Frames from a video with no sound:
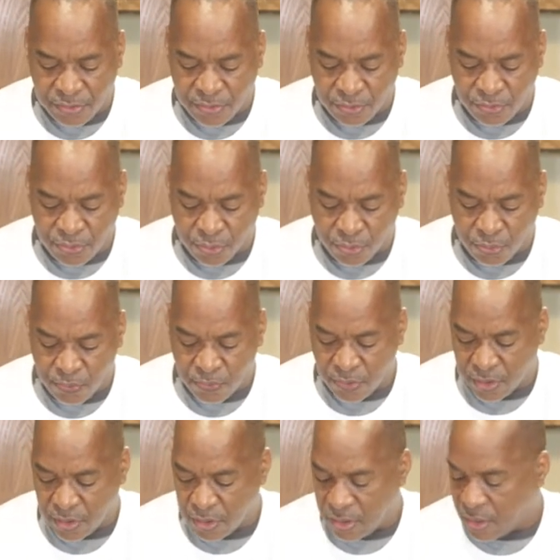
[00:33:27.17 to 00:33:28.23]
to do
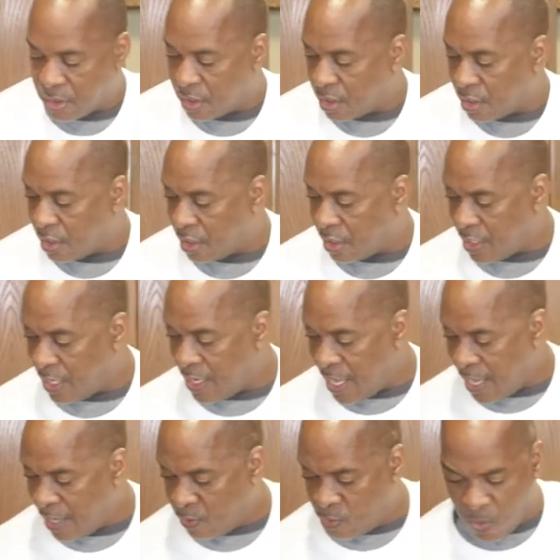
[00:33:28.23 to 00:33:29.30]
an
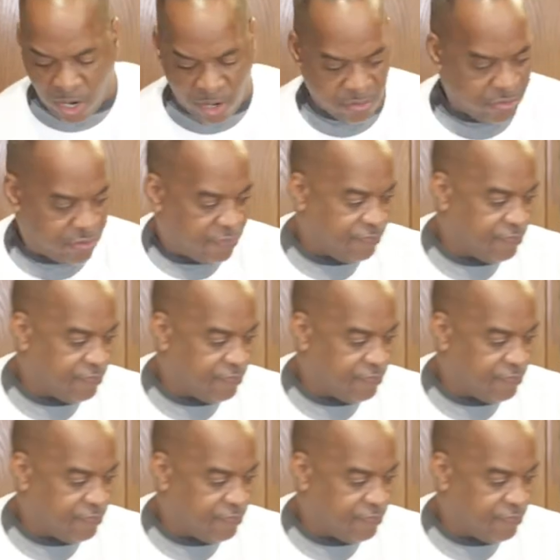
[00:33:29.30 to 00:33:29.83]
egg wash.